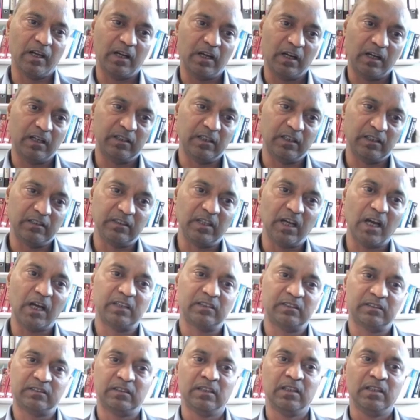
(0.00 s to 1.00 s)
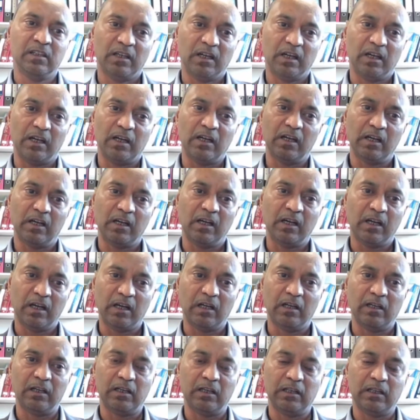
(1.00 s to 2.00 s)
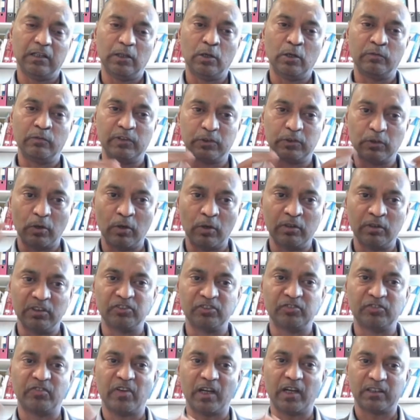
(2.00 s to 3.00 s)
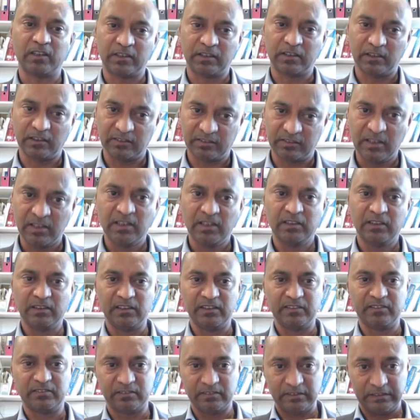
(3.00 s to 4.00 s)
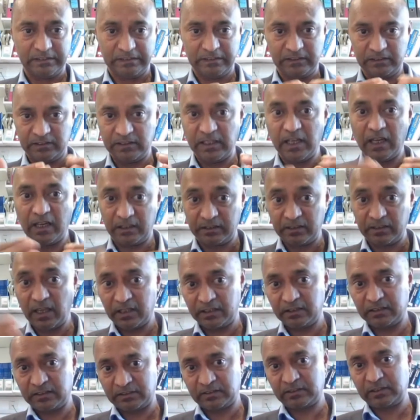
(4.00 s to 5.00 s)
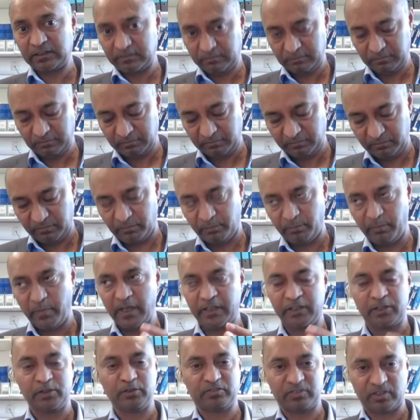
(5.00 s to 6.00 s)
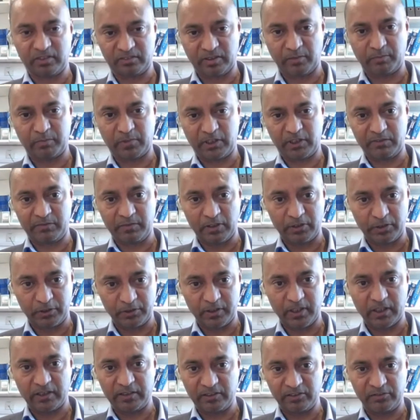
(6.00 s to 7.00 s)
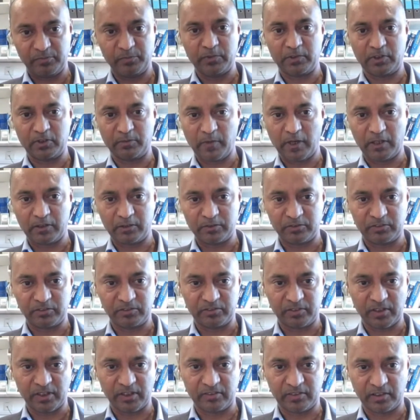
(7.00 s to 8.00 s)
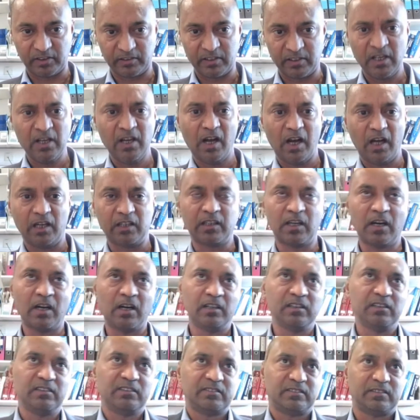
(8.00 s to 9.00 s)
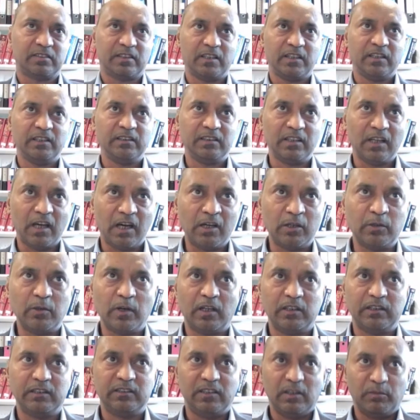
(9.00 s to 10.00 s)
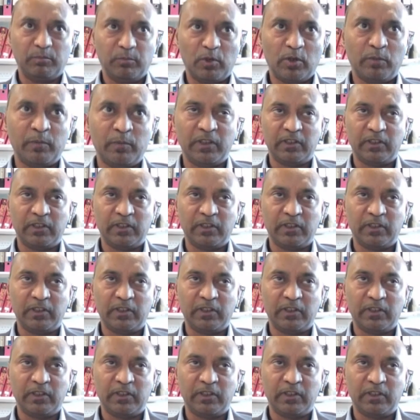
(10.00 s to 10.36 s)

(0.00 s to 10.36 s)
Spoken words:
and that along with all these factors, that make you susceptible to get this mucormycosis cases. I can't say now at the